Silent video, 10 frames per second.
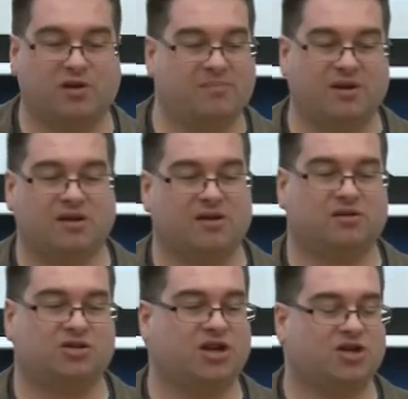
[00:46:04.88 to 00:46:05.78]
up in a
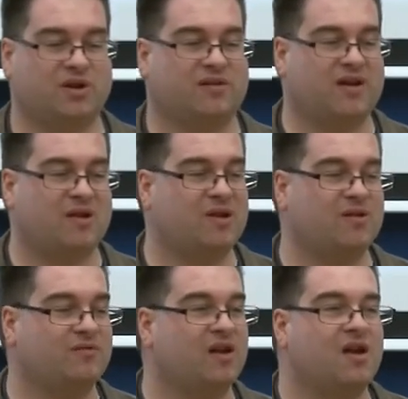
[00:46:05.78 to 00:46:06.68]
church-going family,
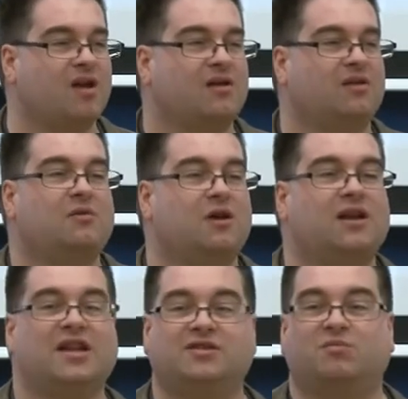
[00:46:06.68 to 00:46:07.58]
of
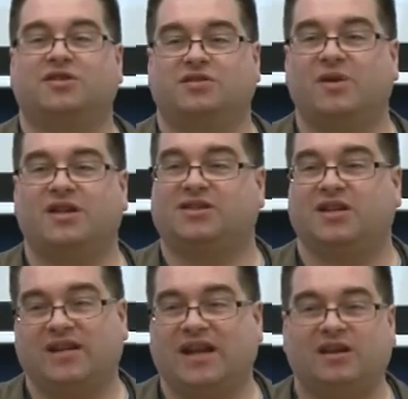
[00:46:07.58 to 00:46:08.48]
at least once a week
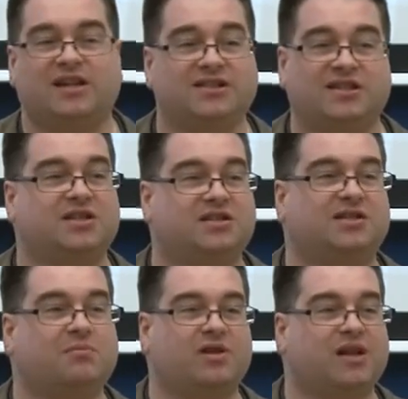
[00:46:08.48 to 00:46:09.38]
sitting down and listening to
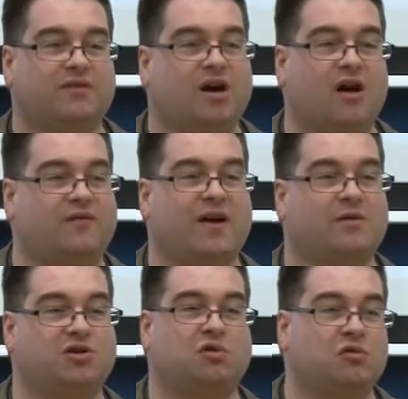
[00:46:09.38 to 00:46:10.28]
someone give a
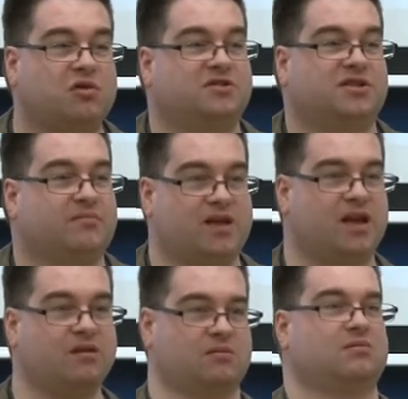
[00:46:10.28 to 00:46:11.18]
half-hour talk on something,